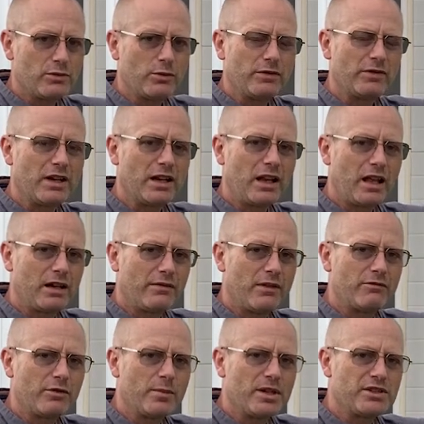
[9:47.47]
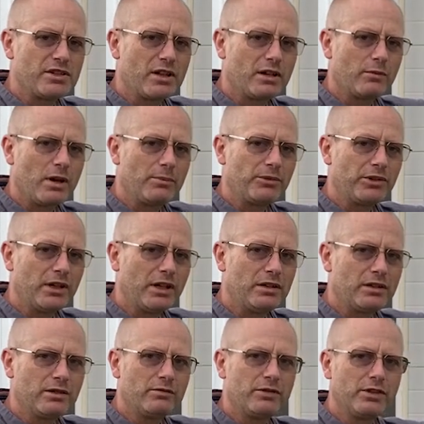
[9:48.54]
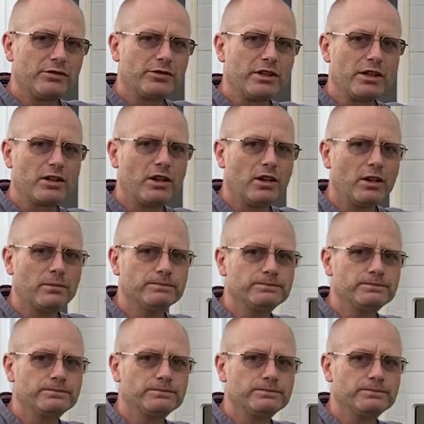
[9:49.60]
we've got a lot of information on our website, and feel free to call.